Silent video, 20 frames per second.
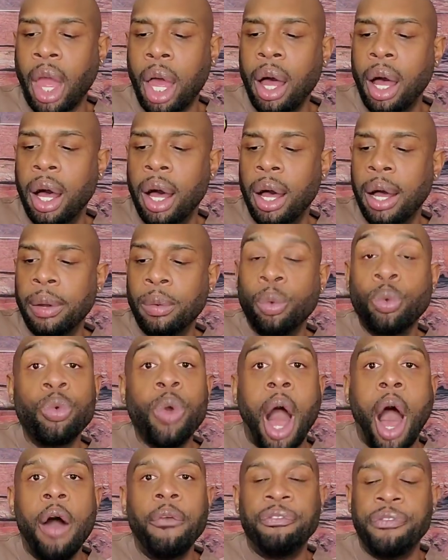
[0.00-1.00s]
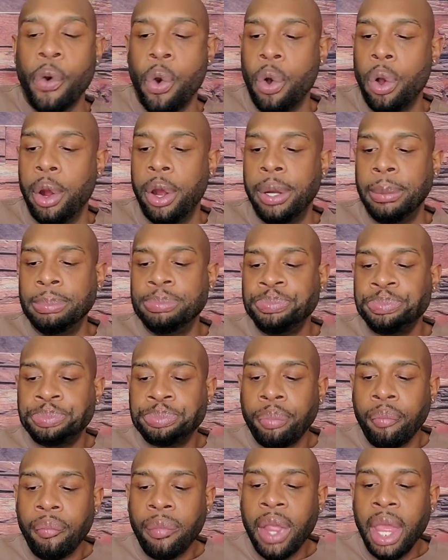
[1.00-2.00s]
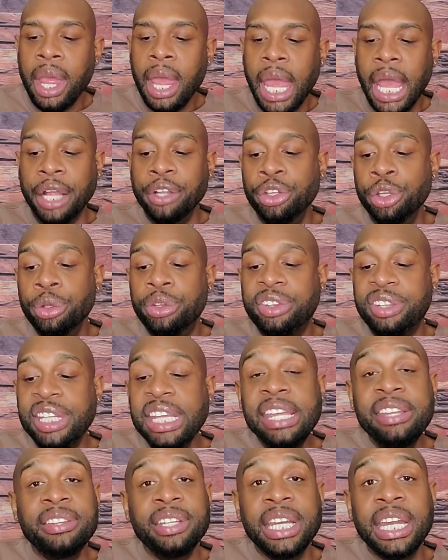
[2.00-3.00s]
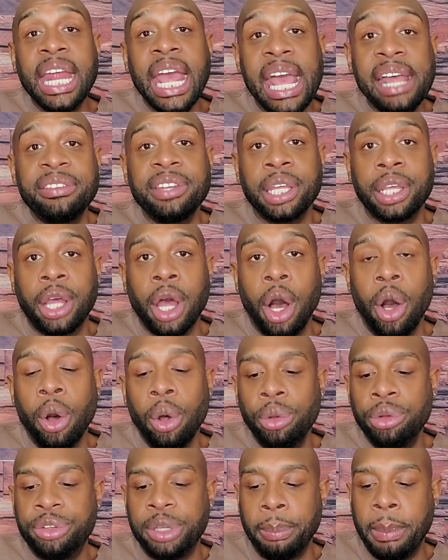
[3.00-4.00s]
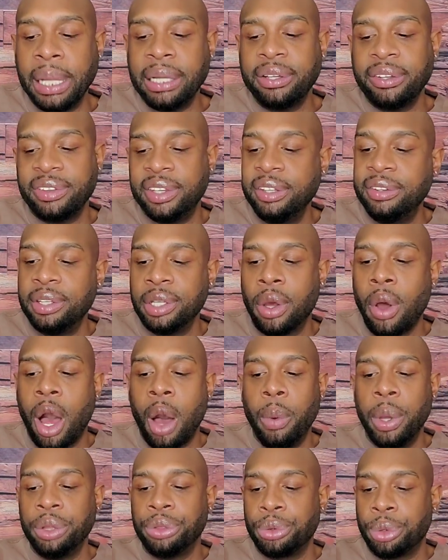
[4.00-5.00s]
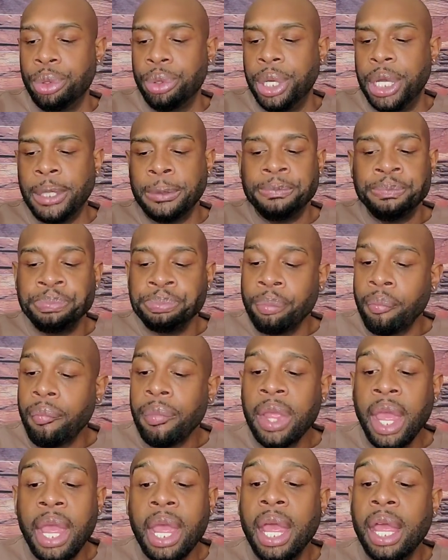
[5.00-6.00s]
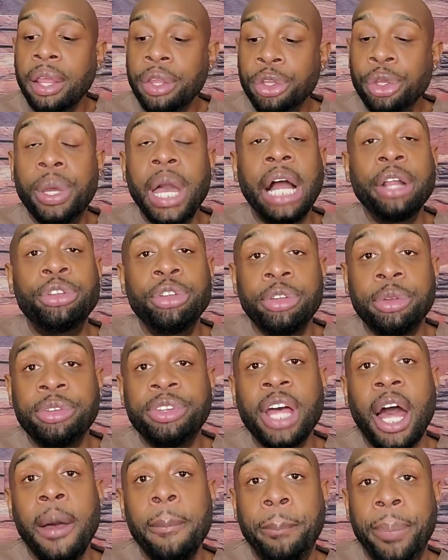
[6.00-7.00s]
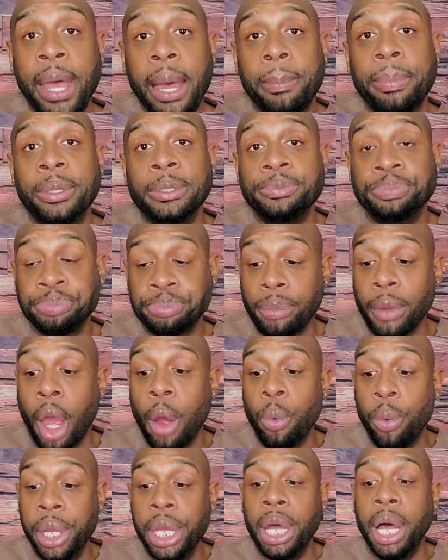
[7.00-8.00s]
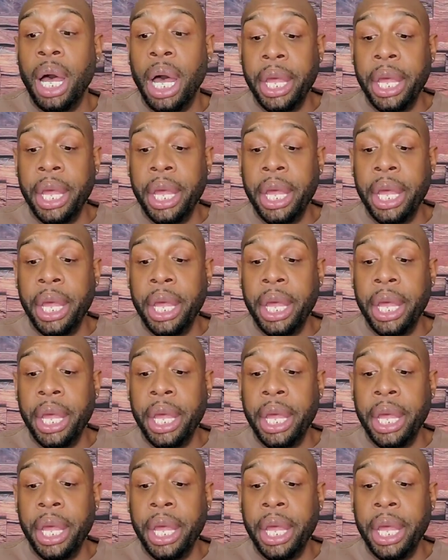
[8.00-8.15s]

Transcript: uh, raw form, and you season it as it goes to make the season go all the way through it, you got to use the salt and pepper a real